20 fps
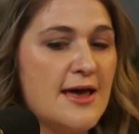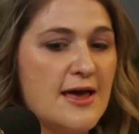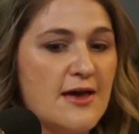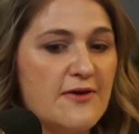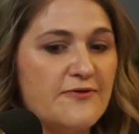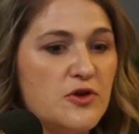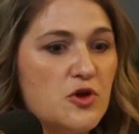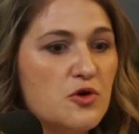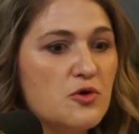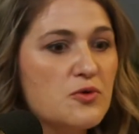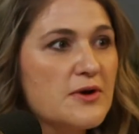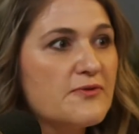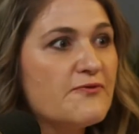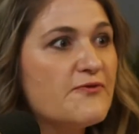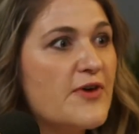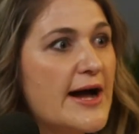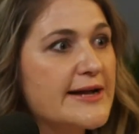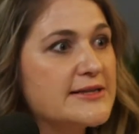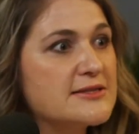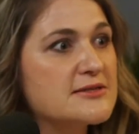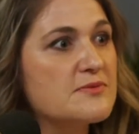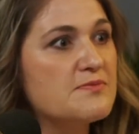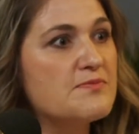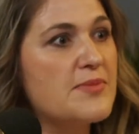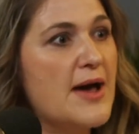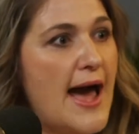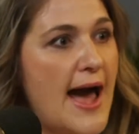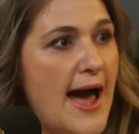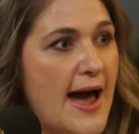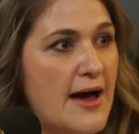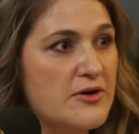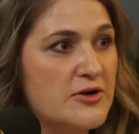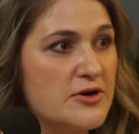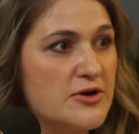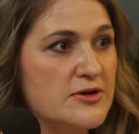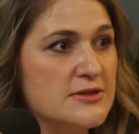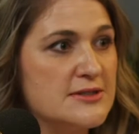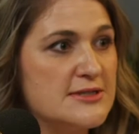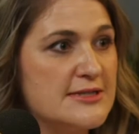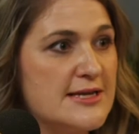if you can find some
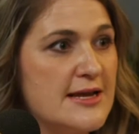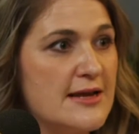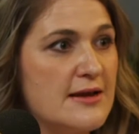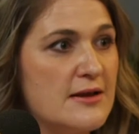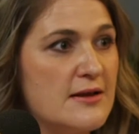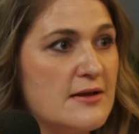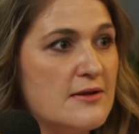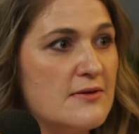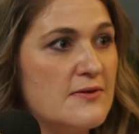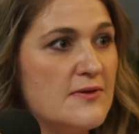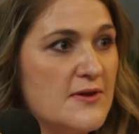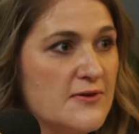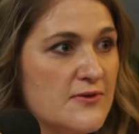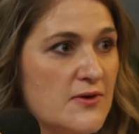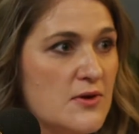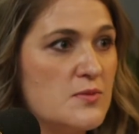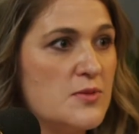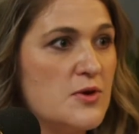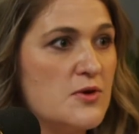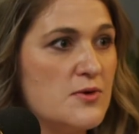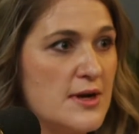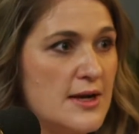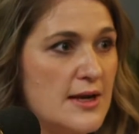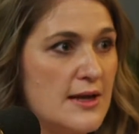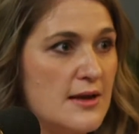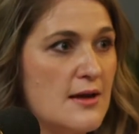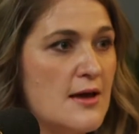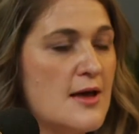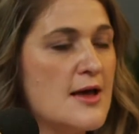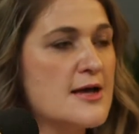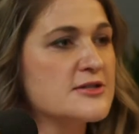patterns in this community,